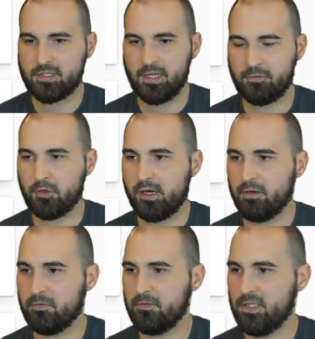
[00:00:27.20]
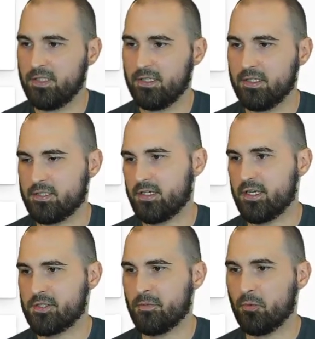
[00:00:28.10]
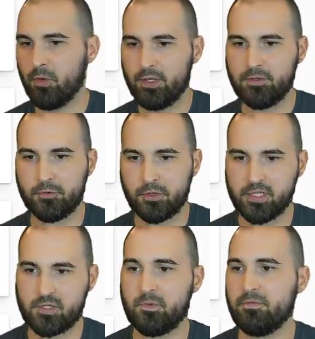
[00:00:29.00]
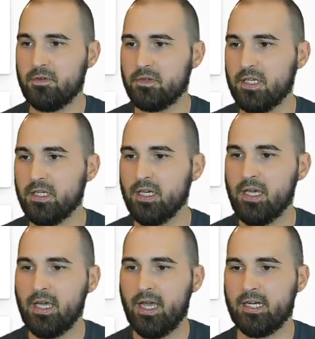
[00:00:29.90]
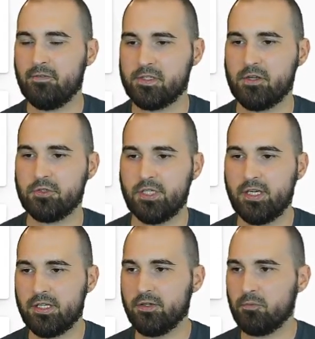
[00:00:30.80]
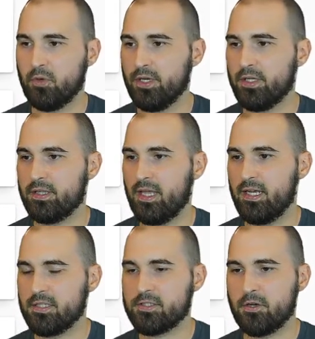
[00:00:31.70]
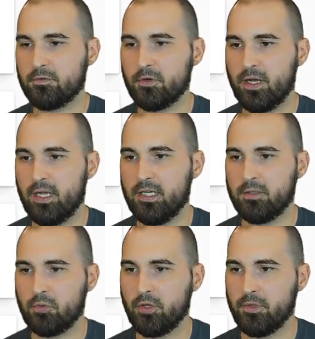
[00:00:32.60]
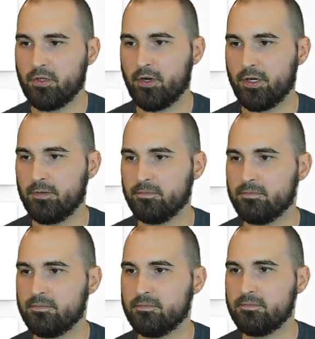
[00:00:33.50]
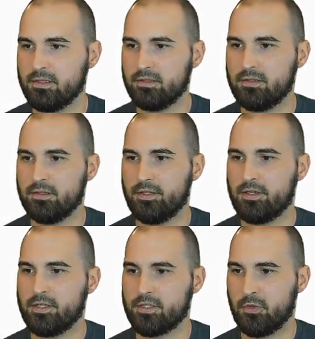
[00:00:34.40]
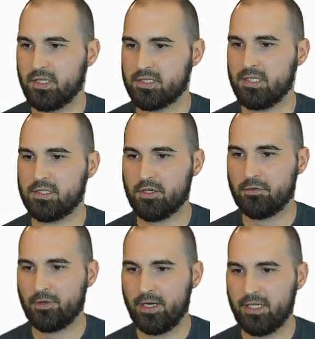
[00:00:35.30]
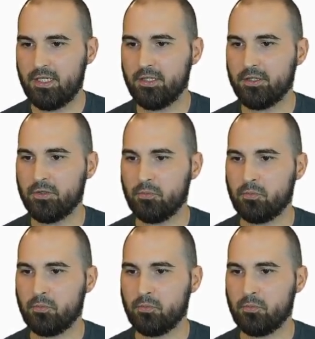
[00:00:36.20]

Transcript: I've created 50 tenants, customer 1 through customer 50, and I've associated them with a server A deployment target. So we can see server A here